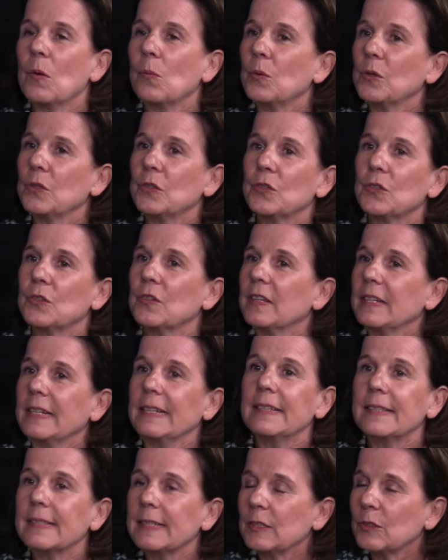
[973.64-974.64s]
which the
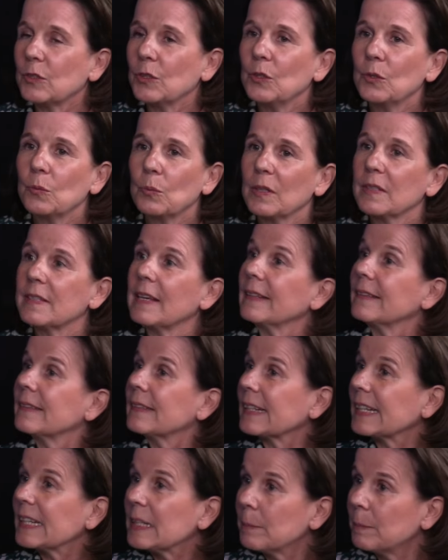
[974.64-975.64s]
institute was at
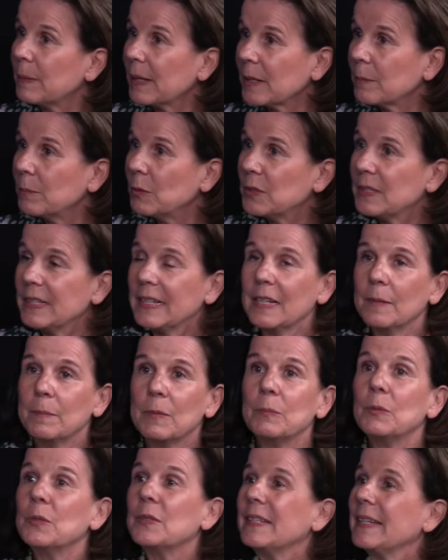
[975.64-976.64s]
the Rietberg Museum, a
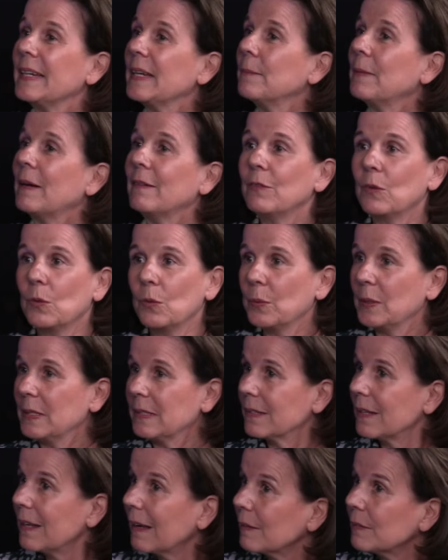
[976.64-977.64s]
museum I've
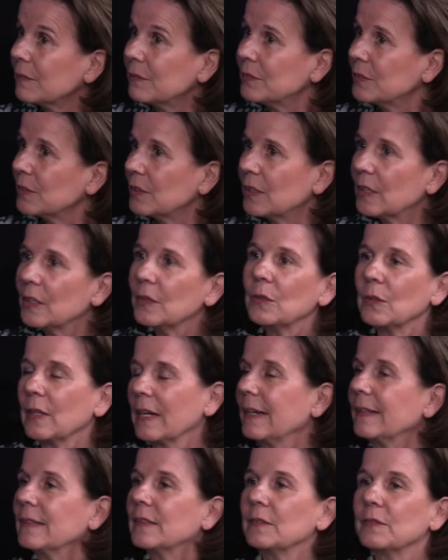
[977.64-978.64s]
always loved, you know,
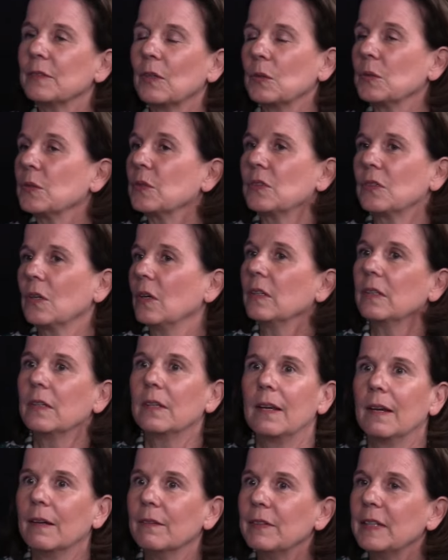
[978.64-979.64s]
kind of or
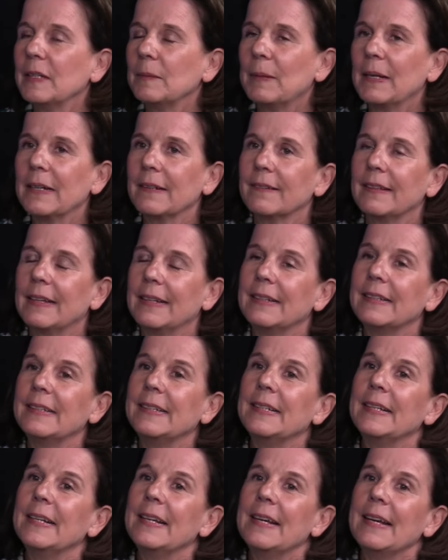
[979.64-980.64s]
started loving back then.
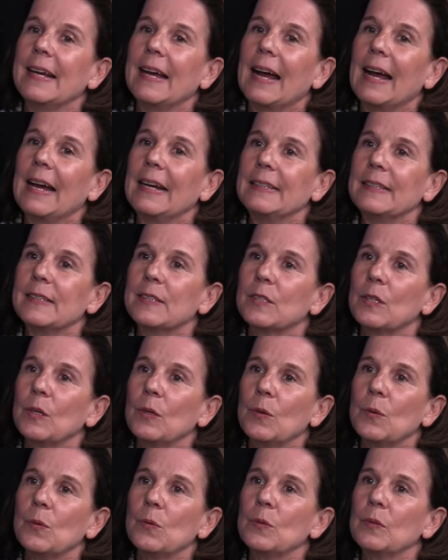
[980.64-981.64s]
And
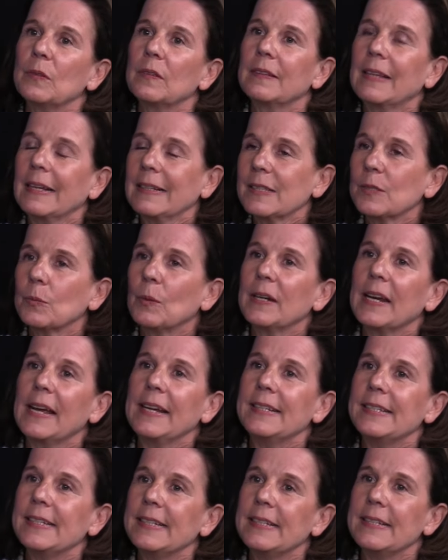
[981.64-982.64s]
so that's what I
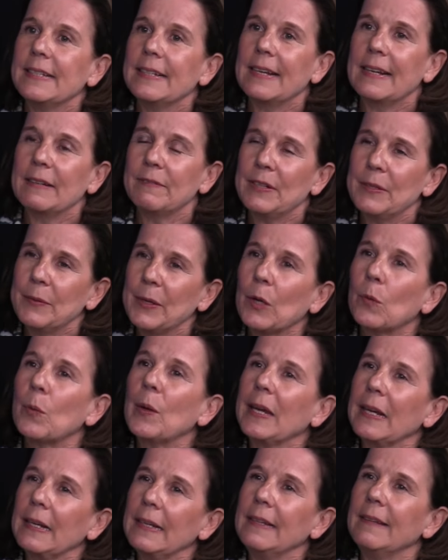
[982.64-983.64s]
did. And I very
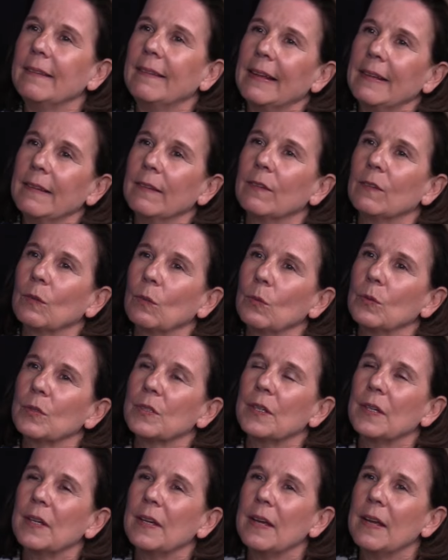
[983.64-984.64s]
quickly then thought,